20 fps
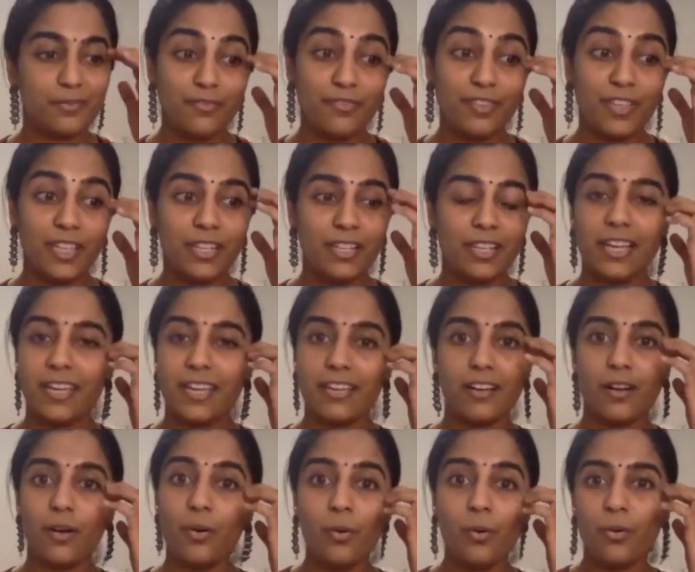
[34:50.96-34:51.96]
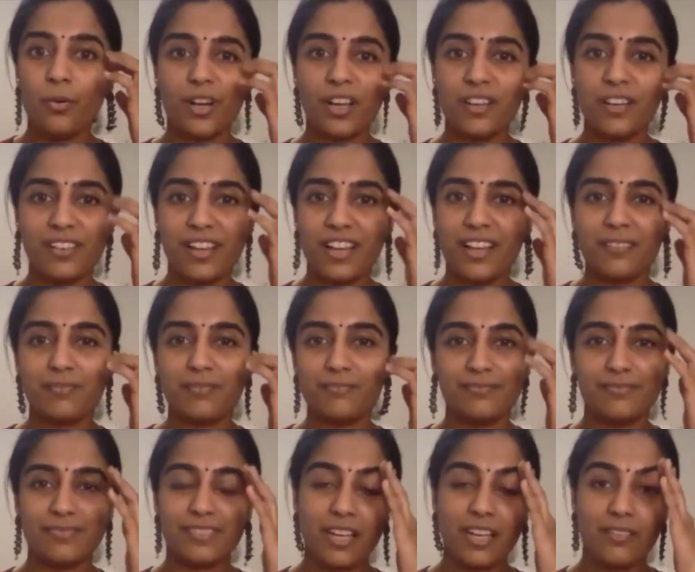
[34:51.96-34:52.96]
feel like, oh,
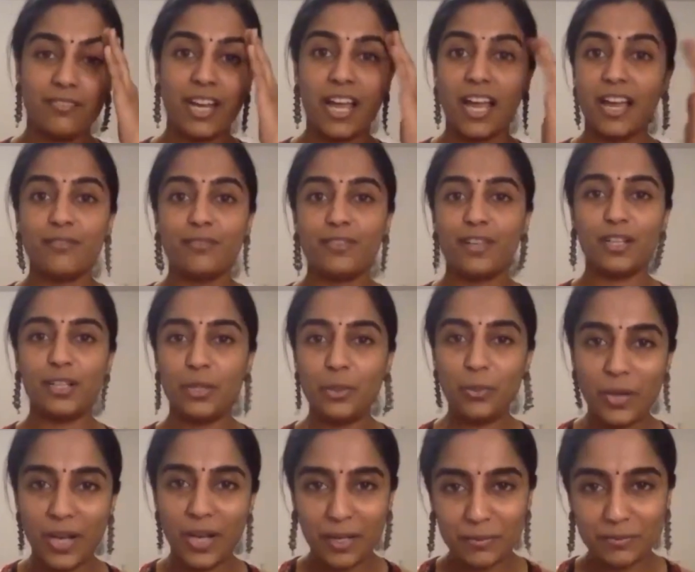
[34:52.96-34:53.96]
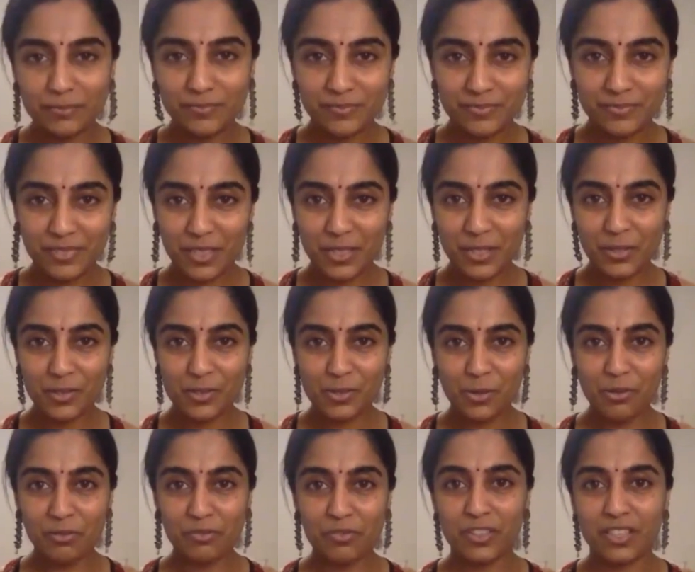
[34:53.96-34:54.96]
I've done yoga,
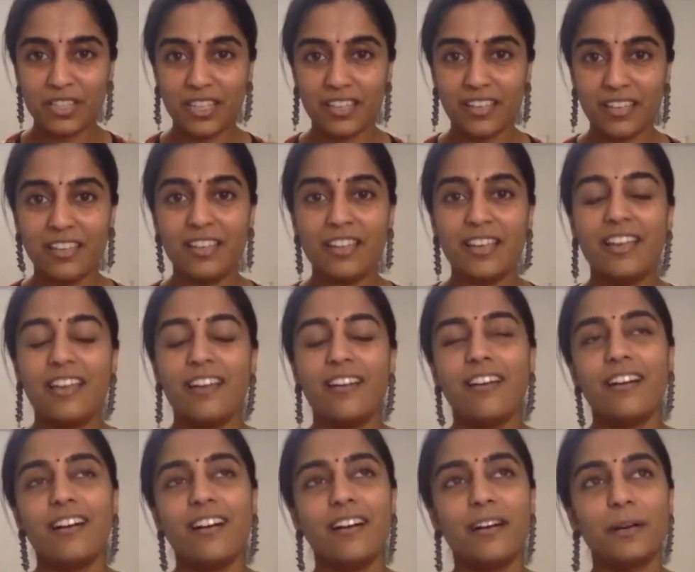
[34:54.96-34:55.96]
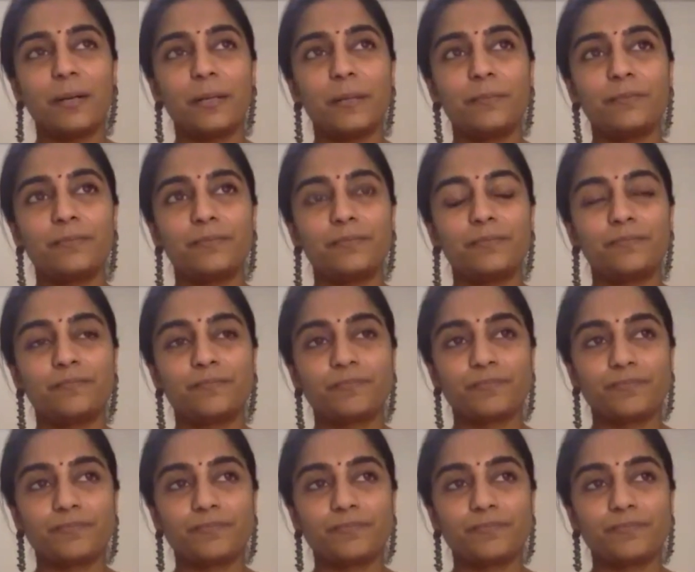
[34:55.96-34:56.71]
sort of a thing. um,